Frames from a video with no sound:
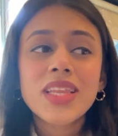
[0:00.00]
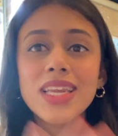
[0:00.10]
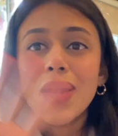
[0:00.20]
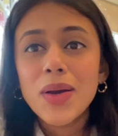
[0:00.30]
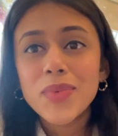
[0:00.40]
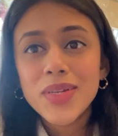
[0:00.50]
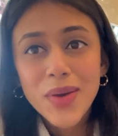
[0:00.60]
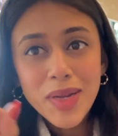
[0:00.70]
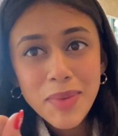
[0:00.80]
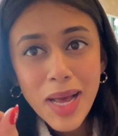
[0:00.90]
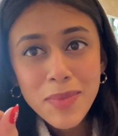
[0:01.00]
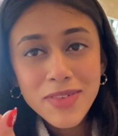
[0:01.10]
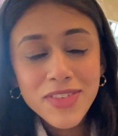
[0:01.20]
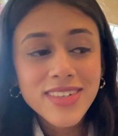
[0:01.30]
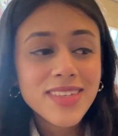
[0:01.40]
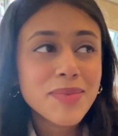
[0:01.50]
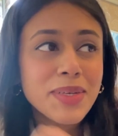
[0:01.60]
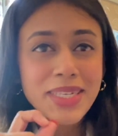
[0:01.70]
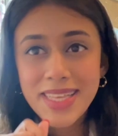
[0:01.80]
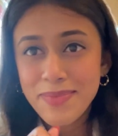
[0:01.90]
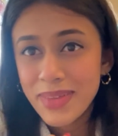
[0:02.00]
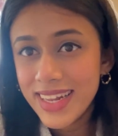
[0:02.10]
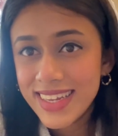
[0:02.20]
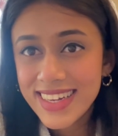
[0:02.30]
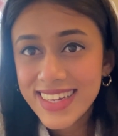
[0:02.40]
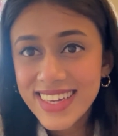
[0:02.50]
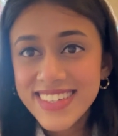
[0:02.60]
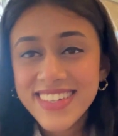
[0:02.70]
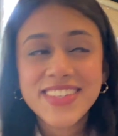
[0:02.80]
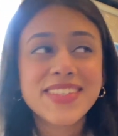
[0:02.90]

Now I will not blabber further because I'm getting late,